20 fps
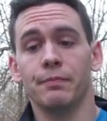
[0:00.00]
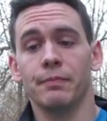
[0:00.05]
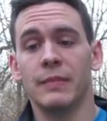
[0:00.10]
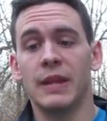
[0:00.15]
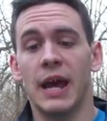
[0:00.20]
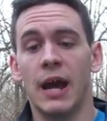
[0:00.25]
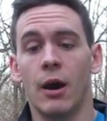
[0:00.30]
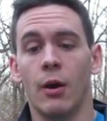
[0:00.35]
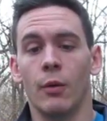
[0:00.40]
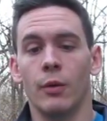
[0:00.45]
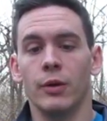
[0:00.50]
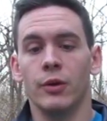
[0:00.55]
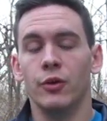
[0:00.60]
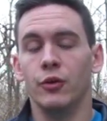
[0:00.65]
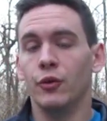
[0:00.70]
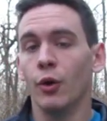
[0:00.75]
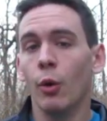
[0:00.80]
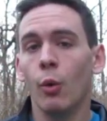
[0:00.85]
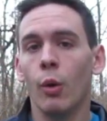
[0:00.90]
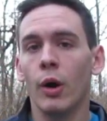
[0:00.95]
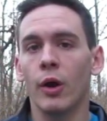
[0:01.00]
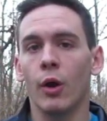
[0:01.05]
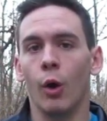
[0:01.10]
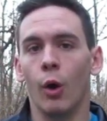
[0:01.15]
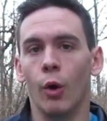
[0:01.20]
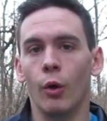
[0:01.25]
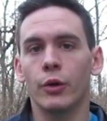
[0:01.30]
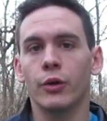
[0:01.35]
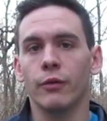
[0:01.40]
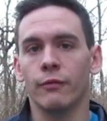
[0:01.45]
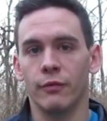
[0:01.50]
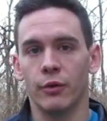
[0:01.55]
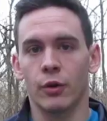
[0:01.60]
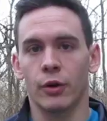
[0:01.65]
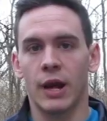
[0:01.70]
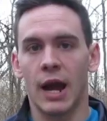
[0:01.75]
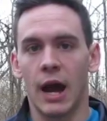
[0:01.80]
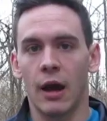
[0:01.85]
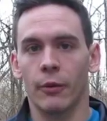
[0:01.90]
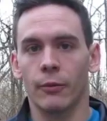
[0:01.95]
Now, you don't want all of your
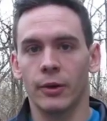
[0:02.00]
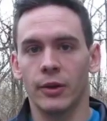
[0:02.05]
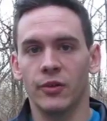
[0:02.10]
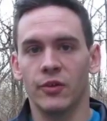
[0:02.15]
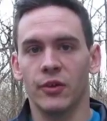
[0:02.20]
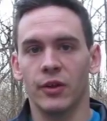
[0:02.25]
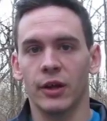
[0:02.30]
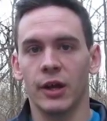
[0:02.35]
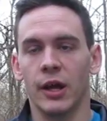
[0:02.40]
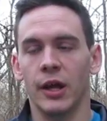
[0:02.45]
calories